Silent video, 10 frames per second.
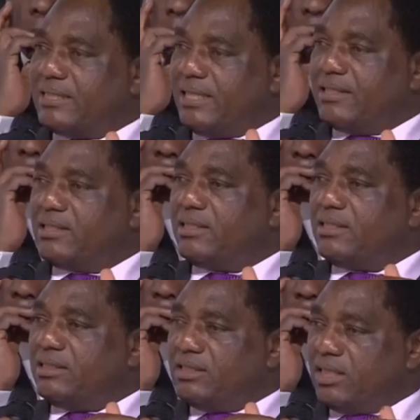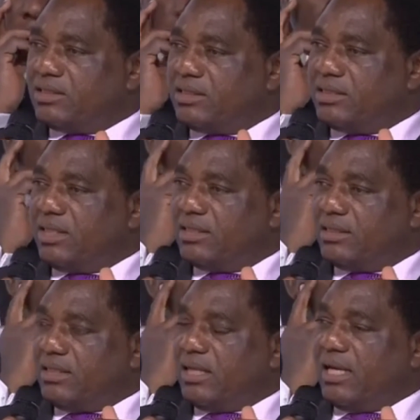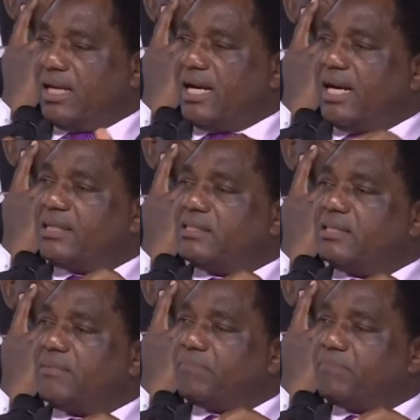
did yesterday and the